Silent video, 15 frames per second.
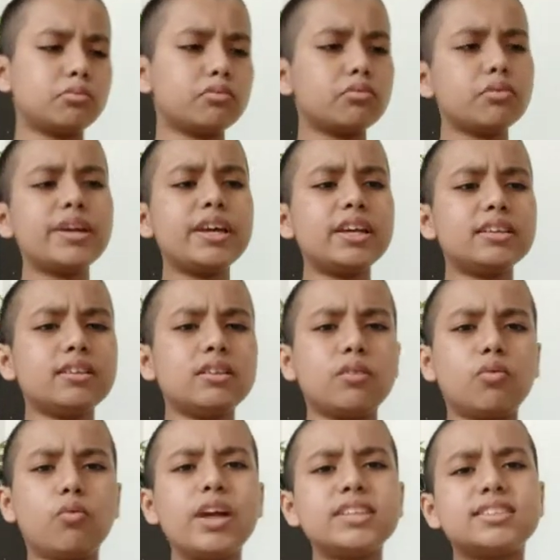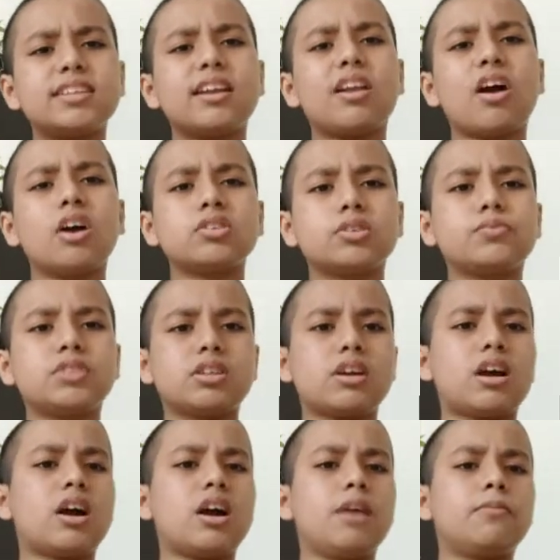we waste a lot of
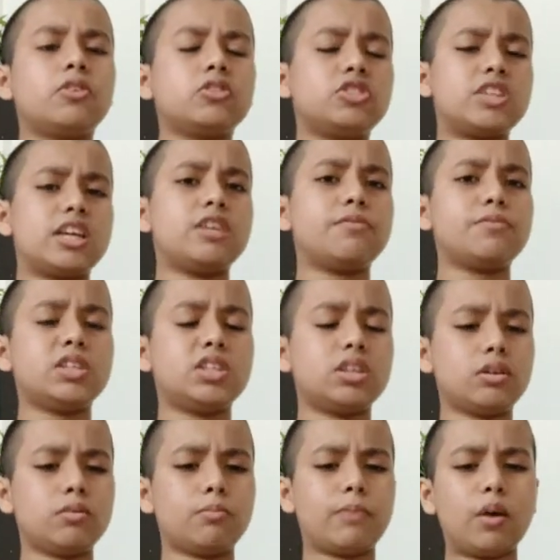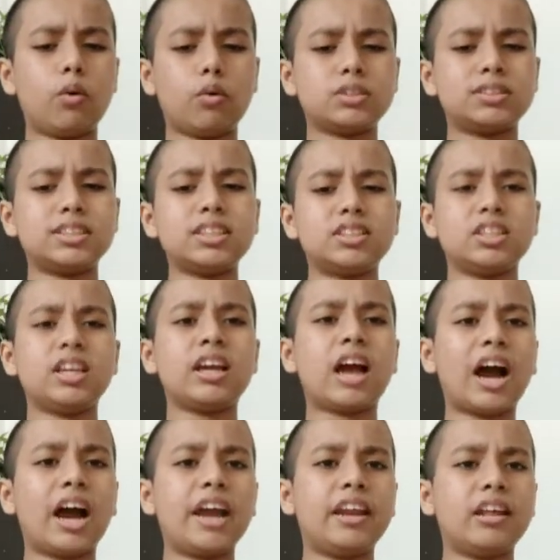time on television by sitting
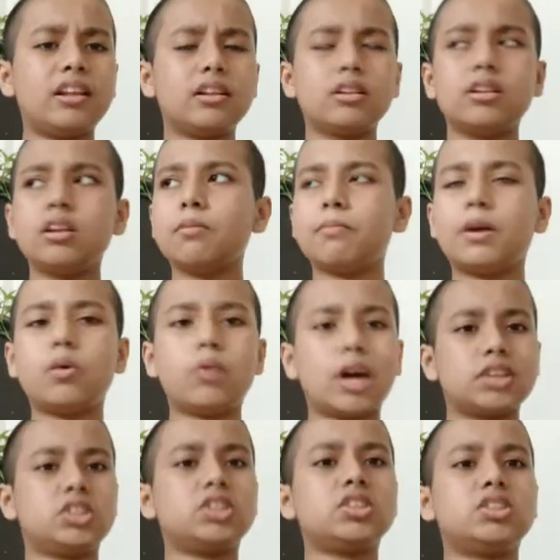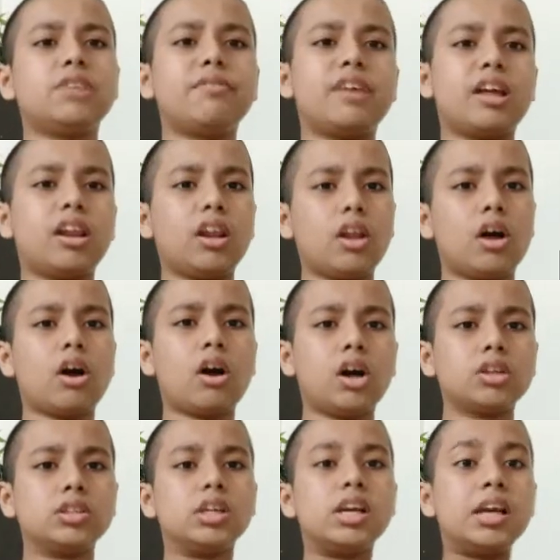idle, by watching TV a
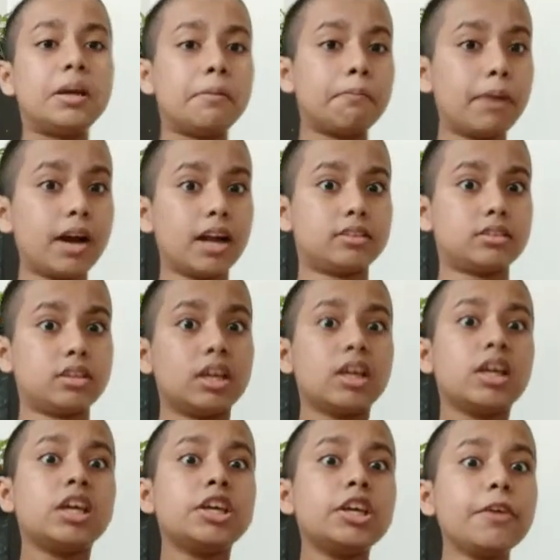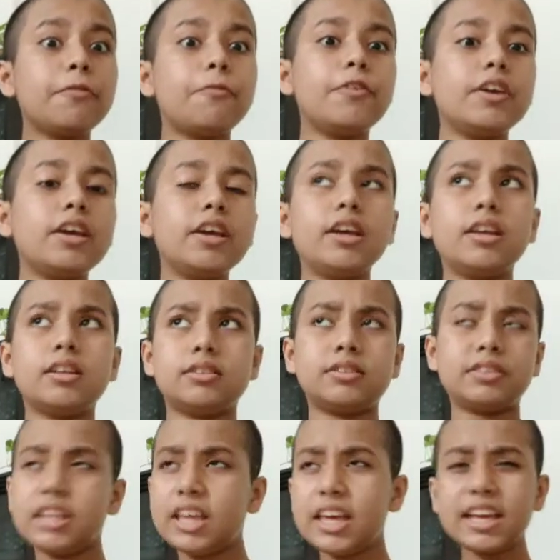lot. But if we
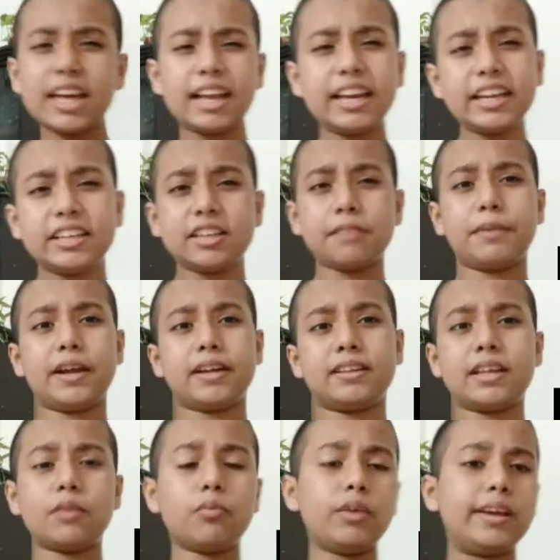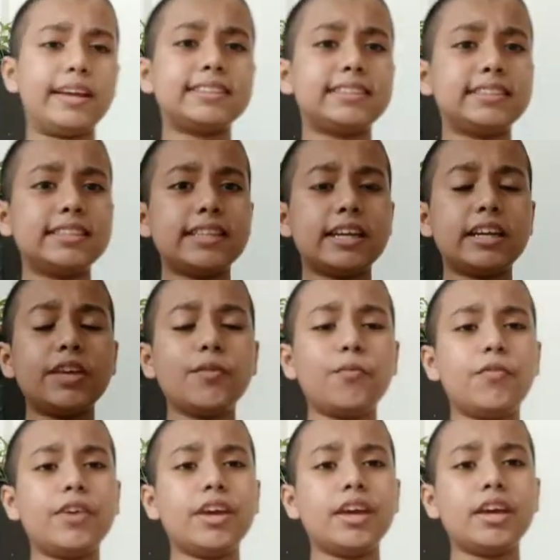think a little bit, then we can see that
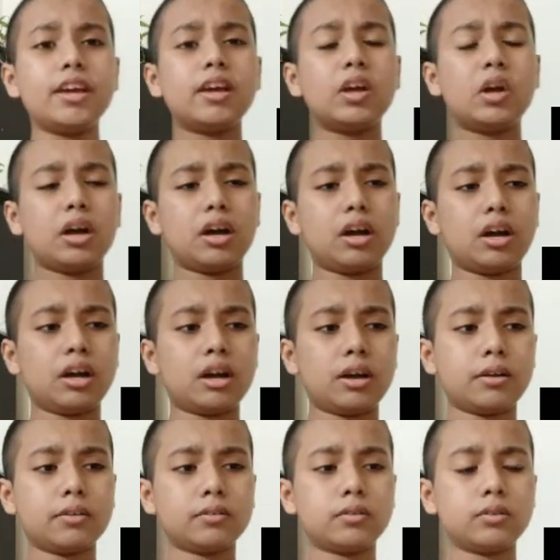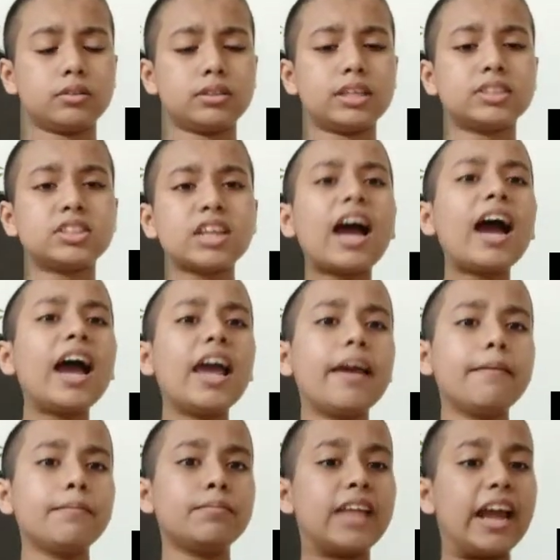if we the
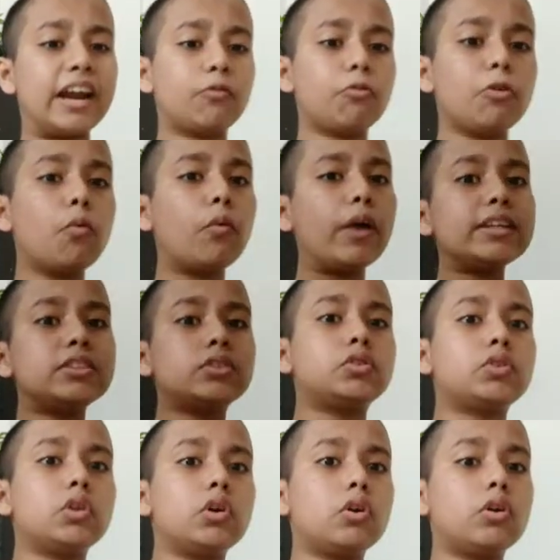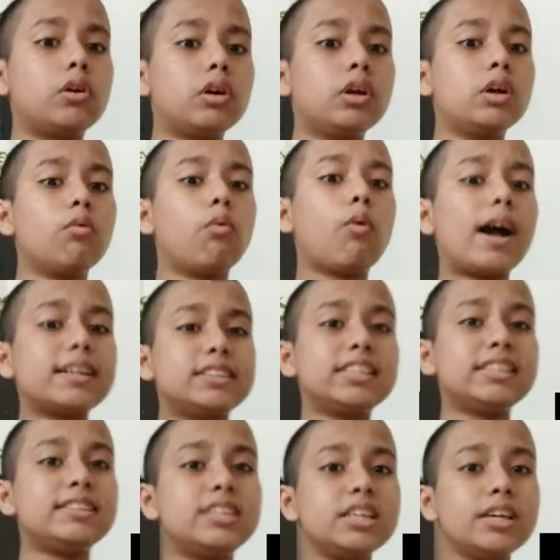time that we waste through
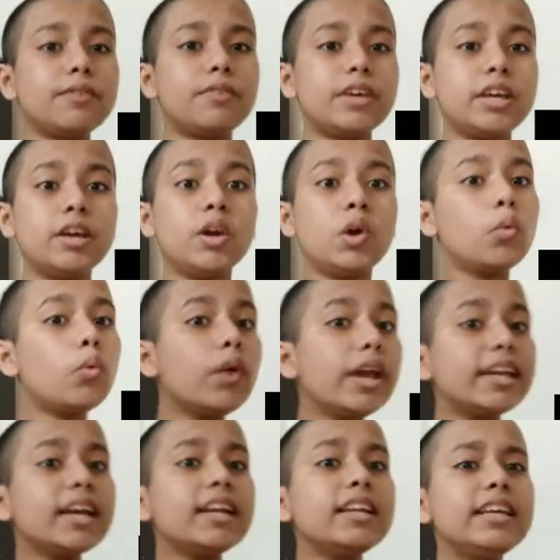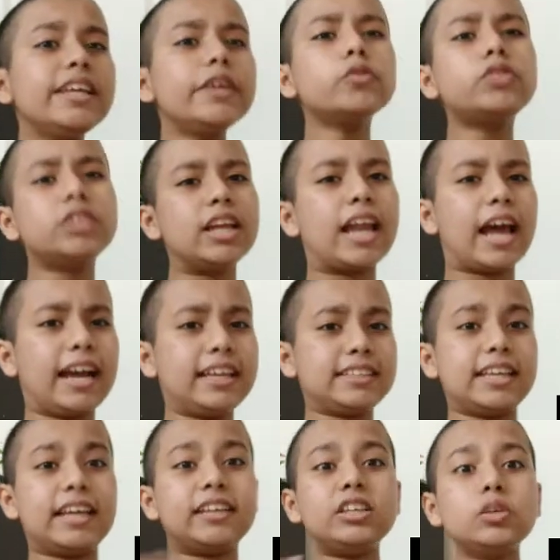watching TV, we can
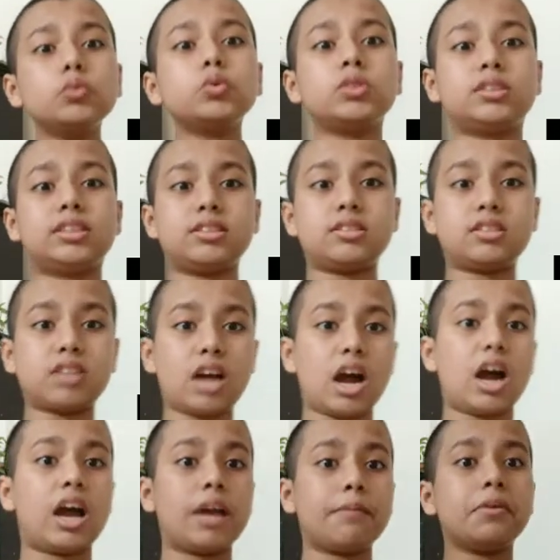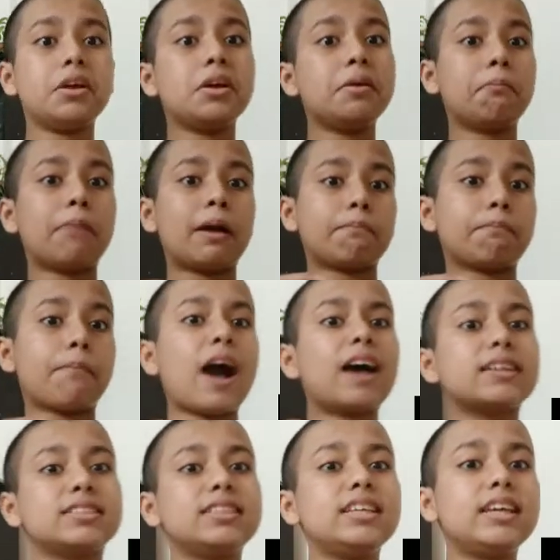utilize and use that time by
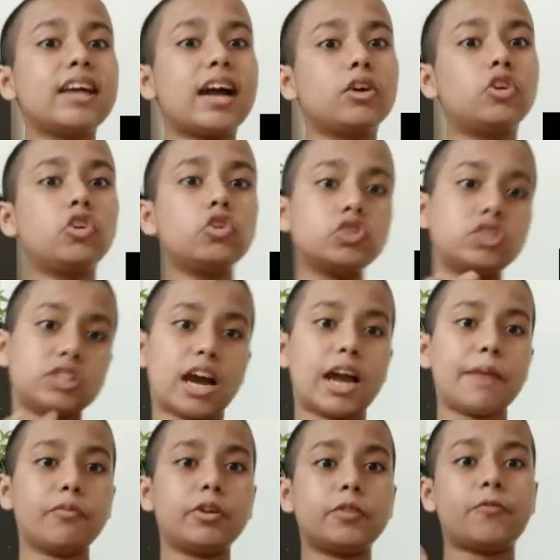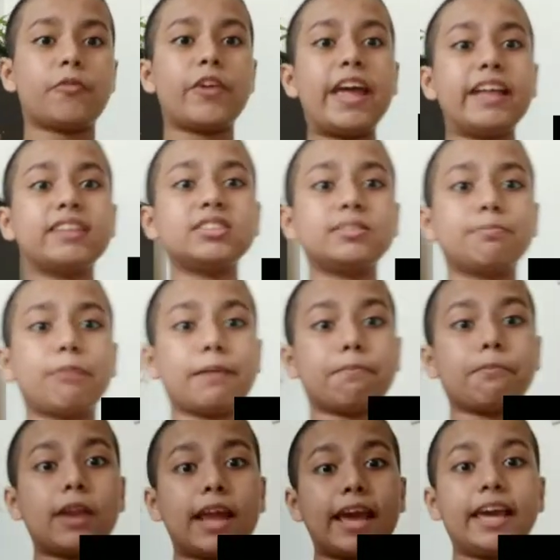passing a good time with friends, by
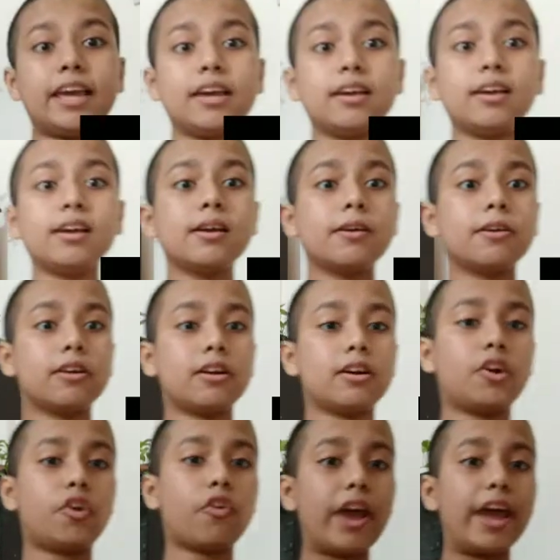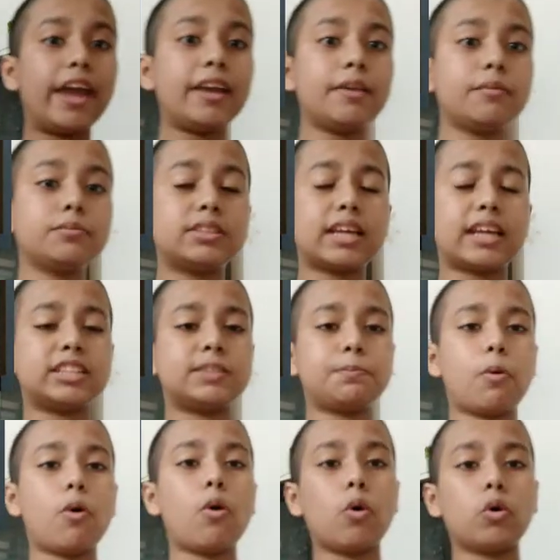playing games and
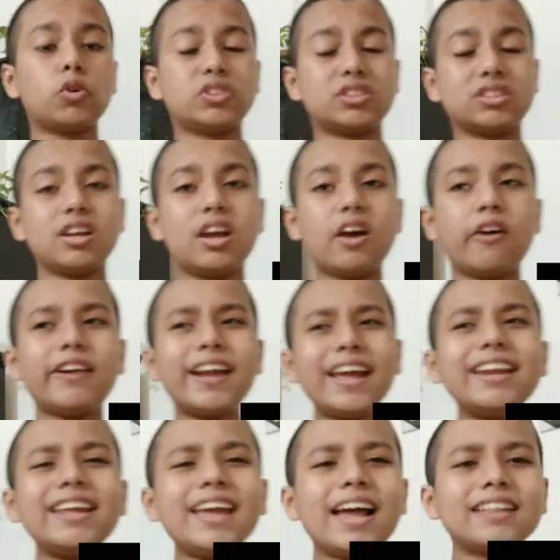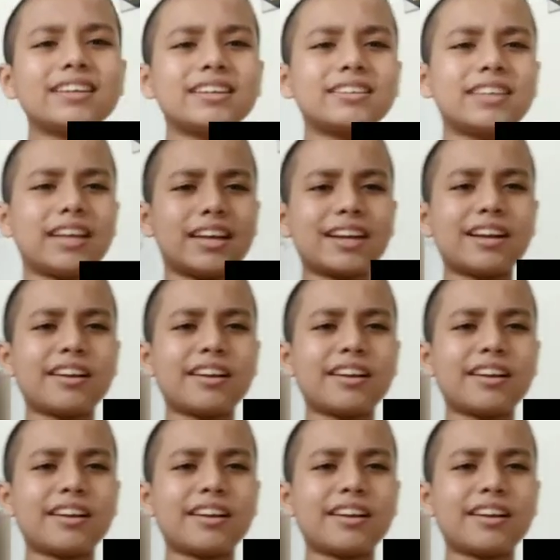sports or any other